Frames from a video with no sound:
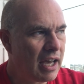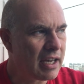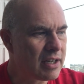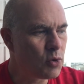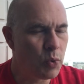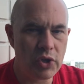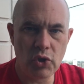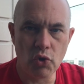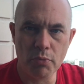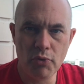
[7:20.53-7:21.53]
And
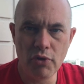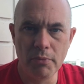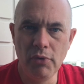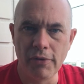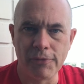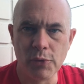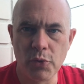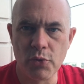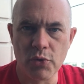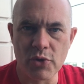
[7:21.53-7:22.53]
when Oumuamua flew
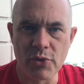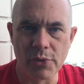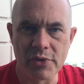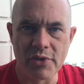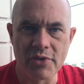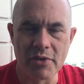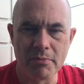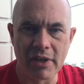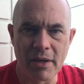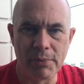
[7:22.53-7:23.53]
through the solar
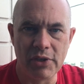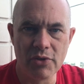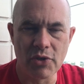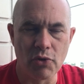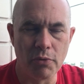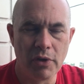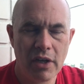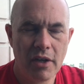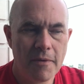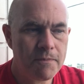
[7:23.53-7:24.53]
system a couple of years ago,
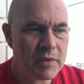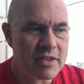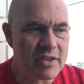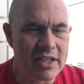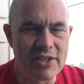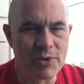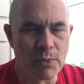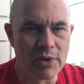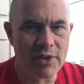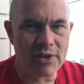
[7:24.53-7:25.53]
scientists
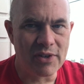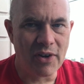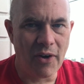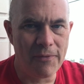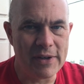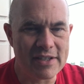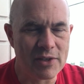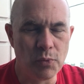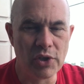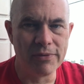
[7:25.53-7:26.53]
were obviously
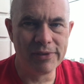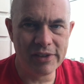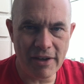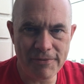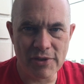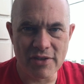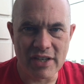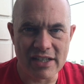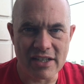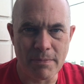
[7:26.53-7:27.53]
would have loved to
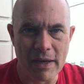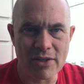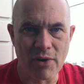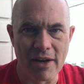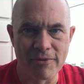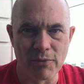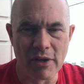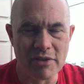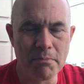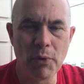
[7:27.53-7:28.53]
send a spacecraft
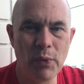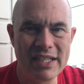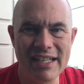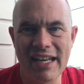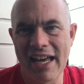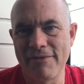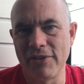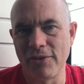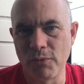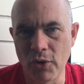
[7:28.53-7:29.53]
around it, but we didn't have
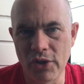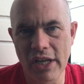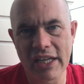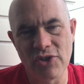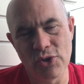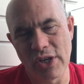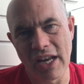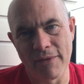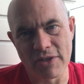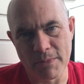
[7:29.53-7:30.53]
enough warning, and you didn't
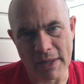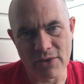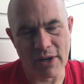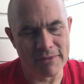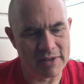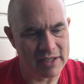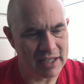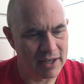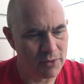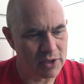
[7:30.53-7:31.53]
have a spacecraft
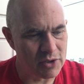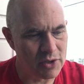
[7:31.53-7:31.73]
sitting out there.